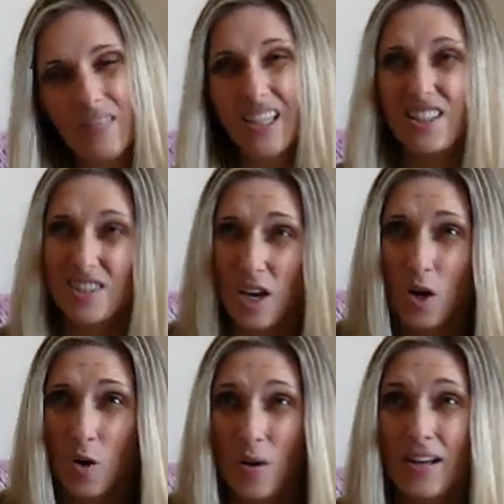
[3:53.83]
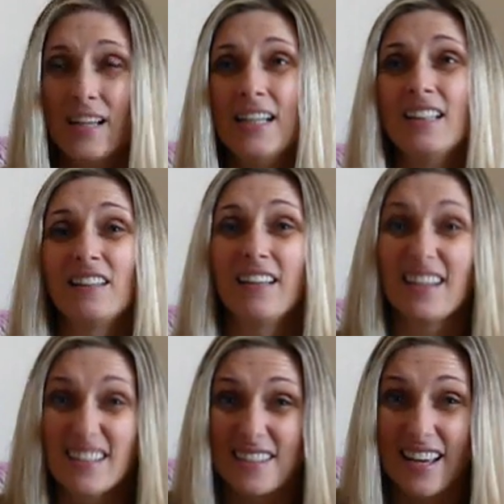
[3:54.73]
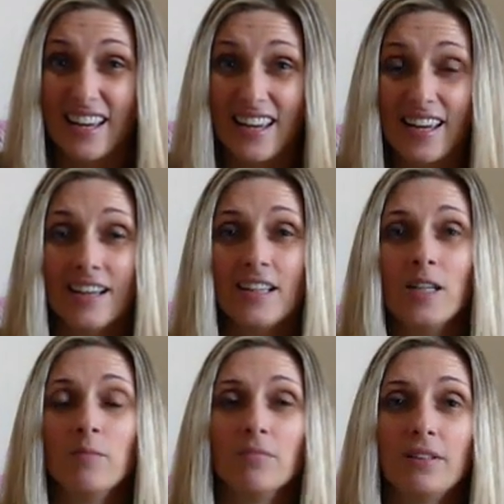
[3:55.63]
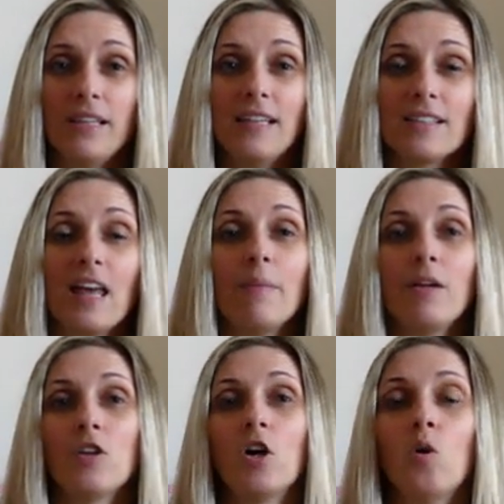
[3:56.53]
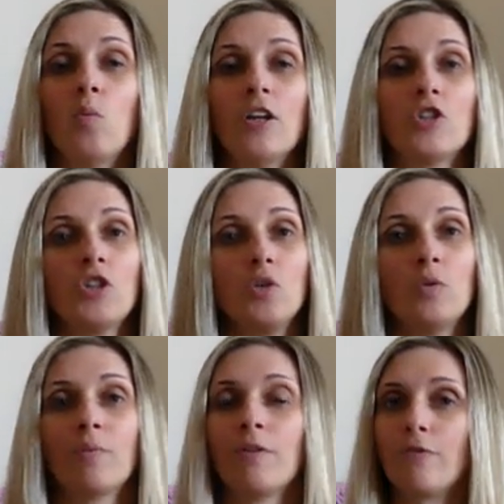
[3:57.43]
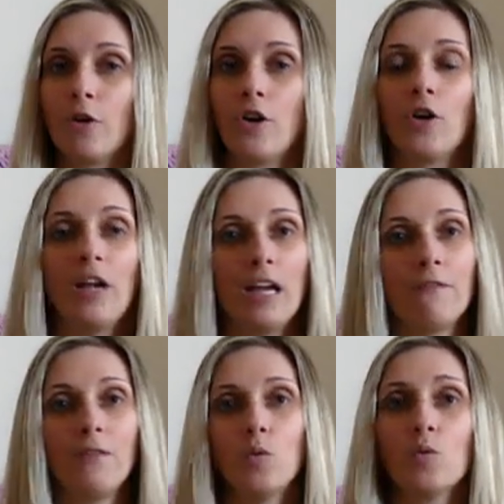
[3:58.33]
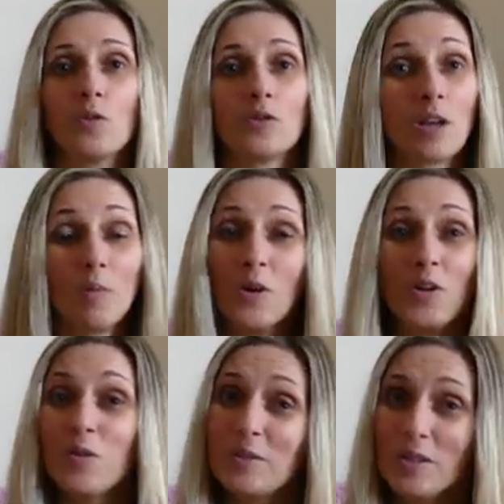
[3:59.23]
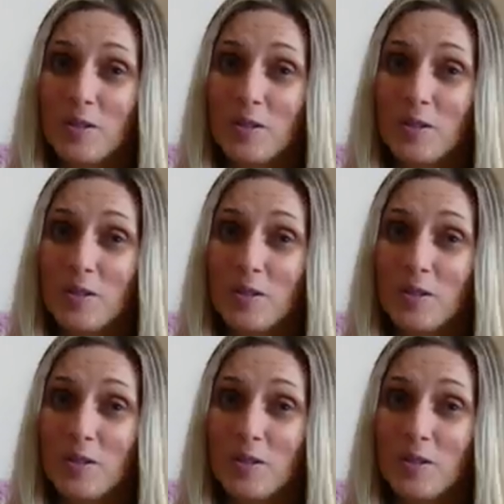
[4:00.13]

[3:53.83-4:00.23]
So, like I say, please let me know which you would prefer if you were someone who was